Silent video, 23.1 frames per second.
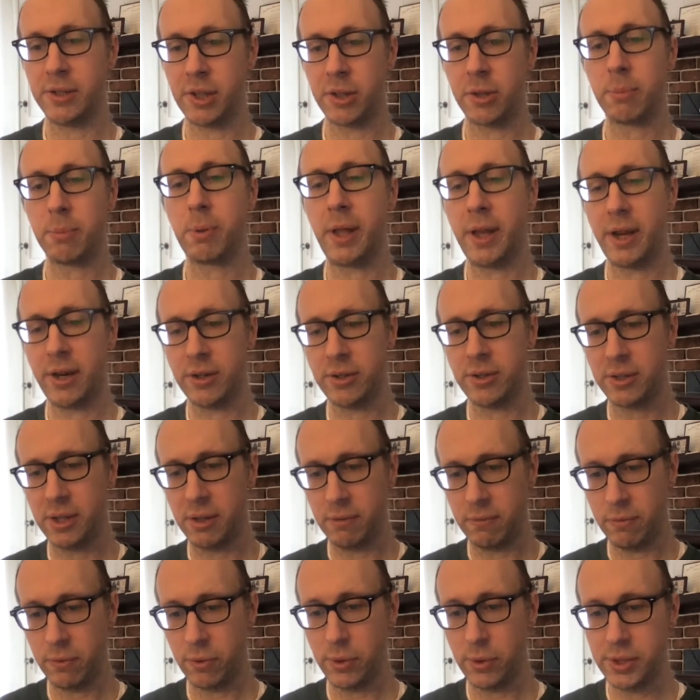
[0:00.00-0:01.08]
Other players did
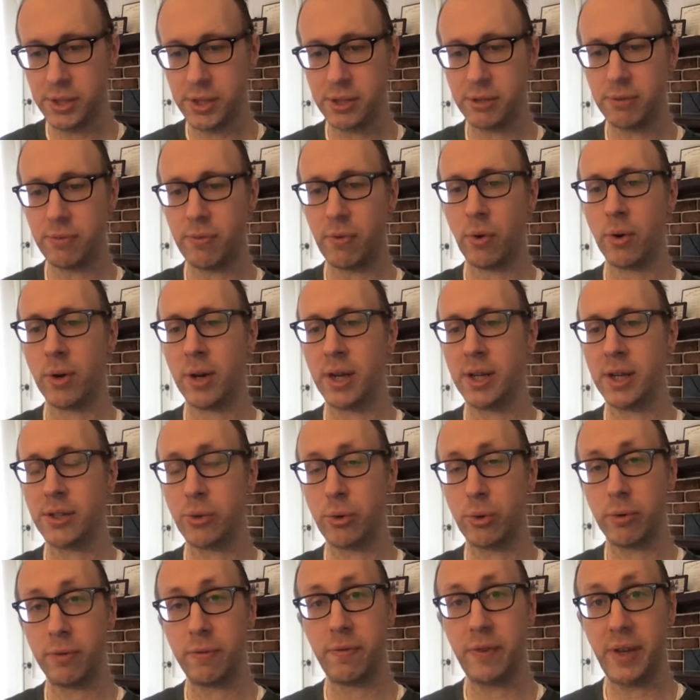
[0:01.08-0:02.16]
voices for us,
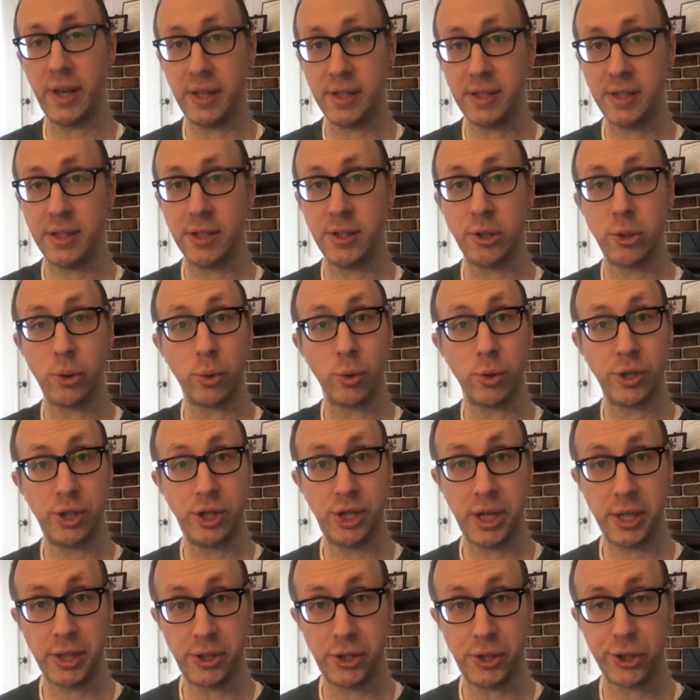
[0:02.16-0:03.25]
or faces, or
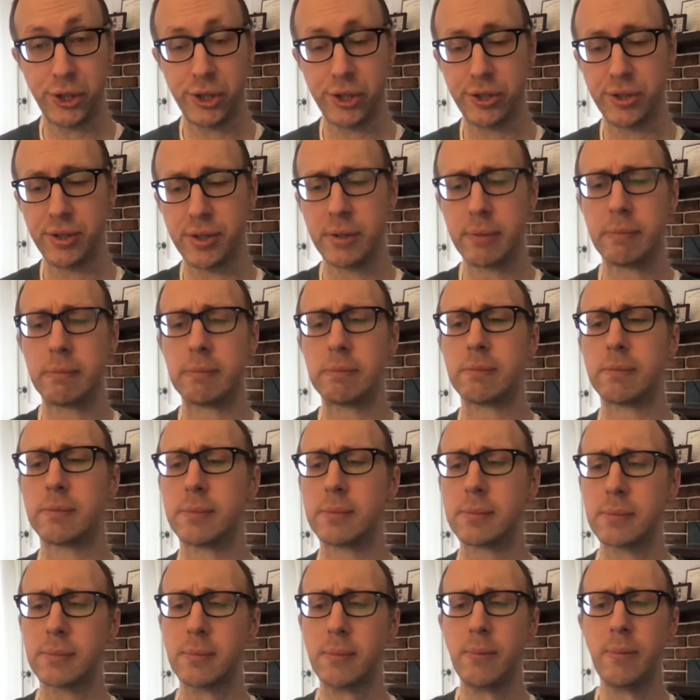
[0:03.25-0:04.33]
gestures,
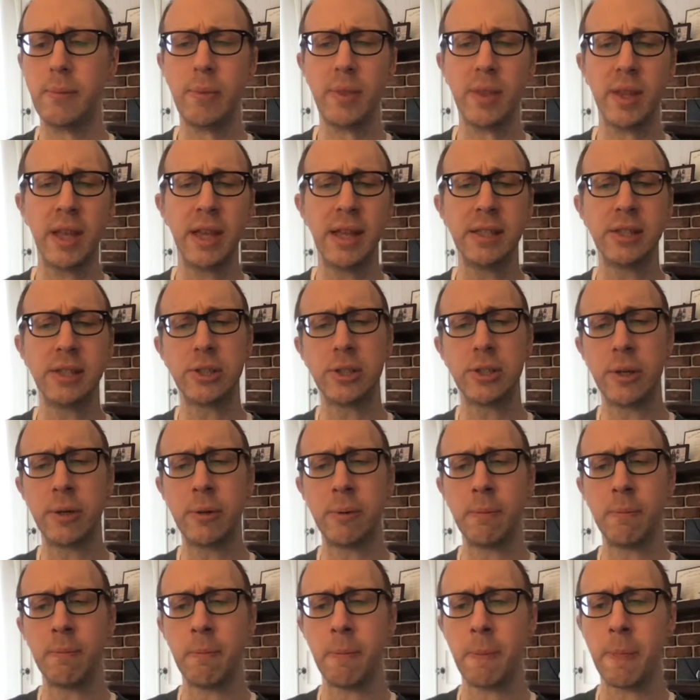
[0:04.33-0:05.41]
and so
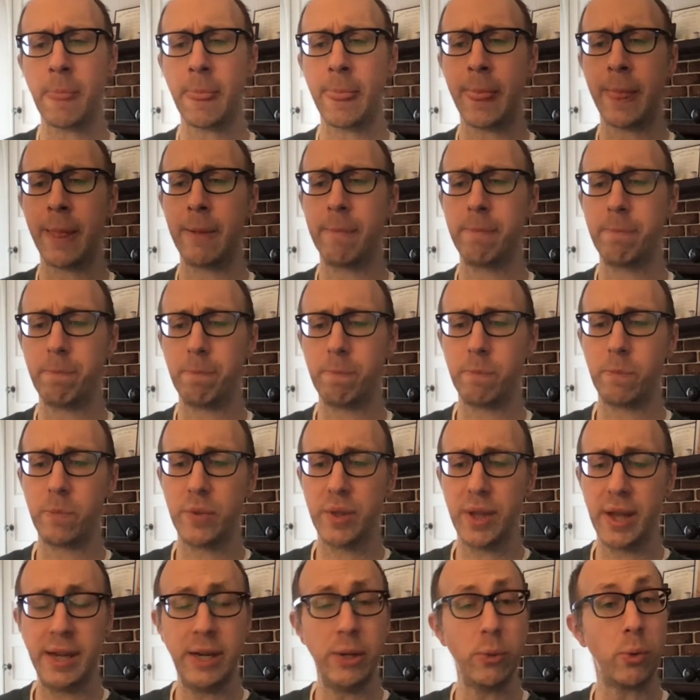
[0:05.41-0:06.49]

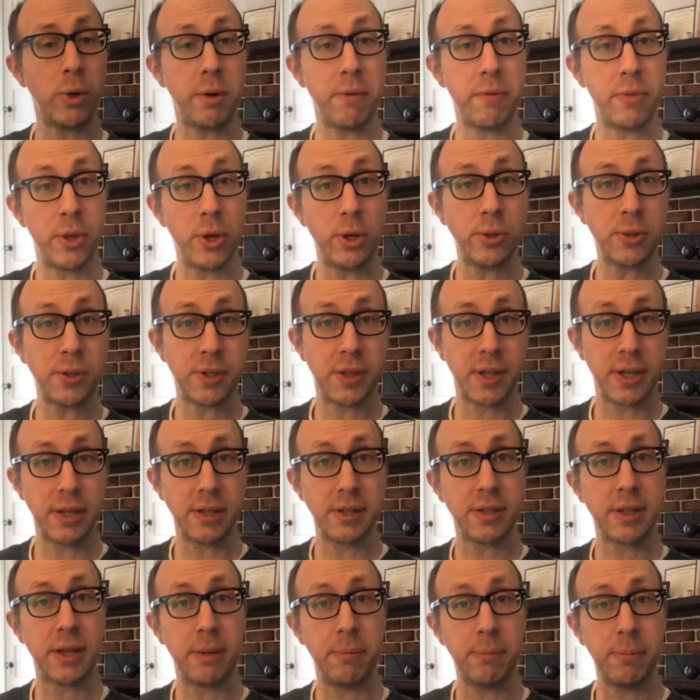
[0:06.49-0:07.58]
any one of those things
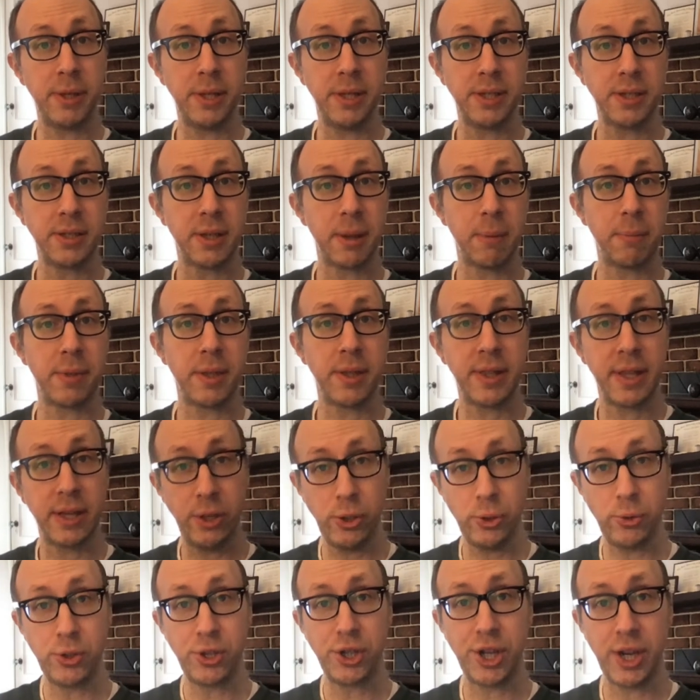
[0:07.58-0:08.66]
can be something that
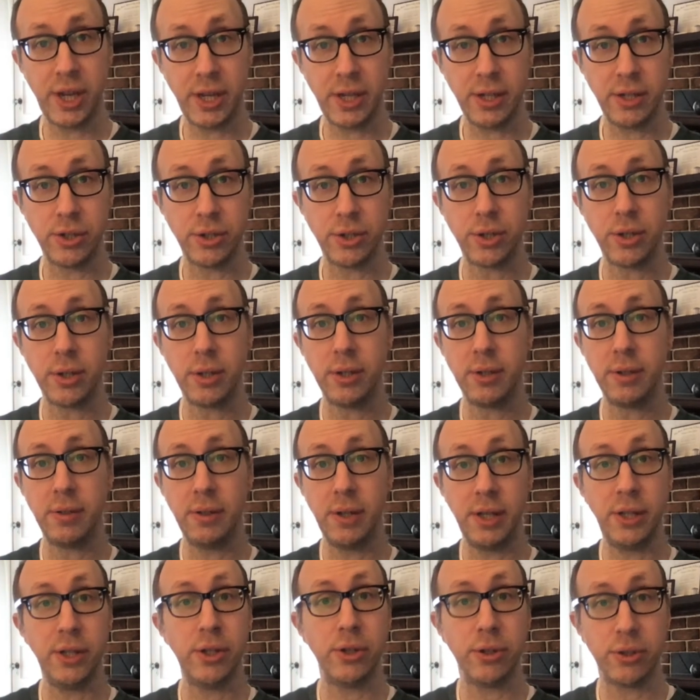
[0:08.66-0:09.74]
you change
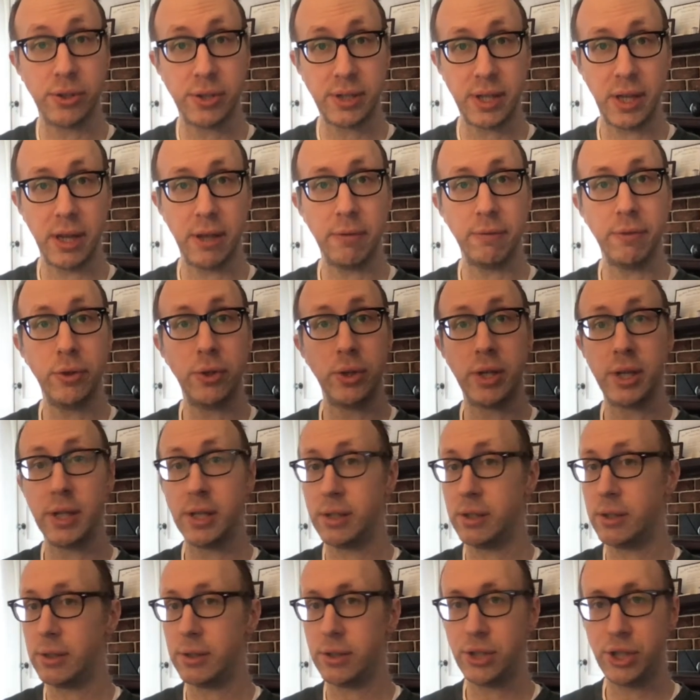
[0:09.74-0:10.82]
in yourself. You
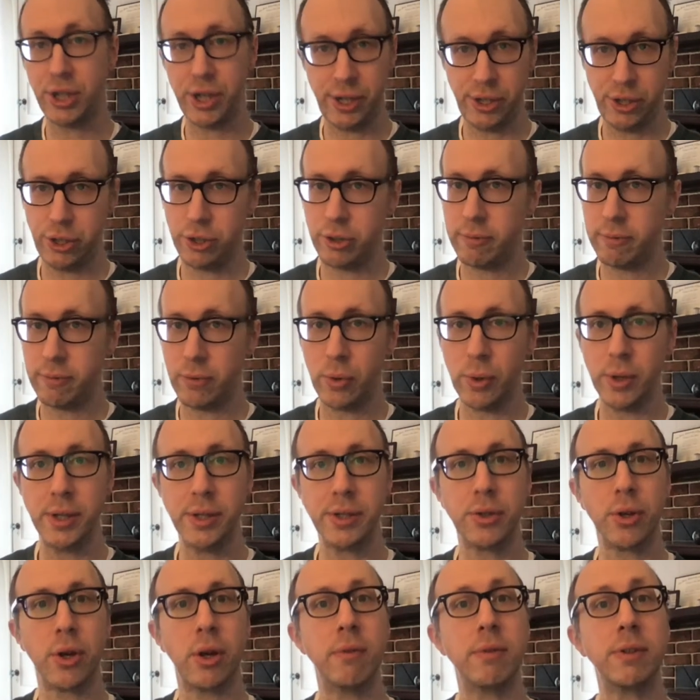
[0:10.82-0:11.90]
can change your
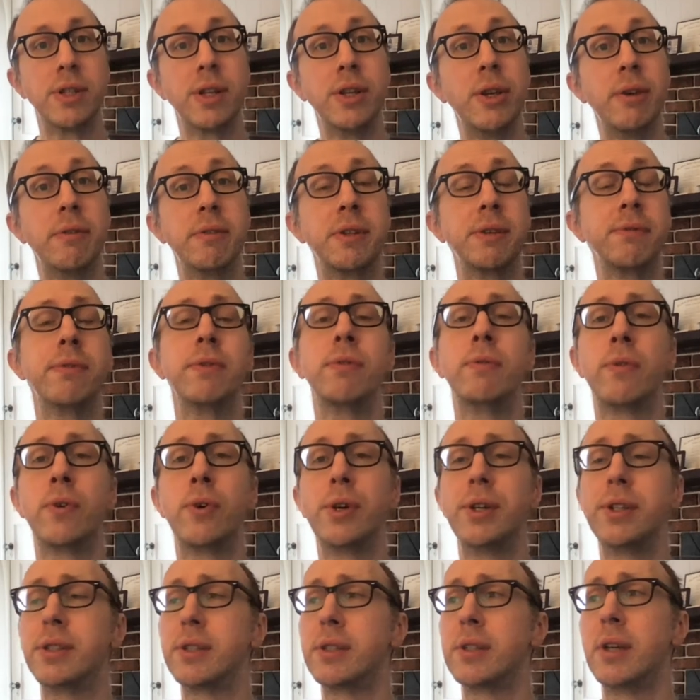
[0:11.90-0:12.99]
voice. All of a sudden, you have a different
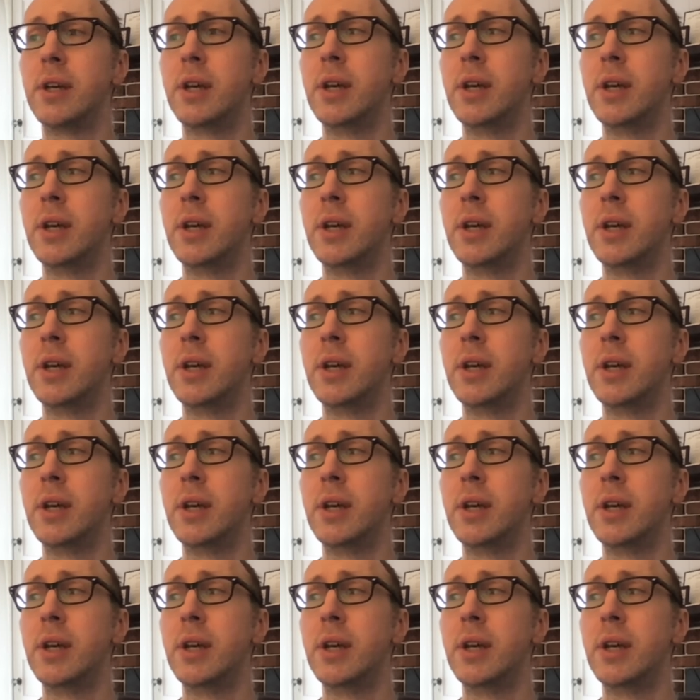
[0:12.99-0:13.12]
voice.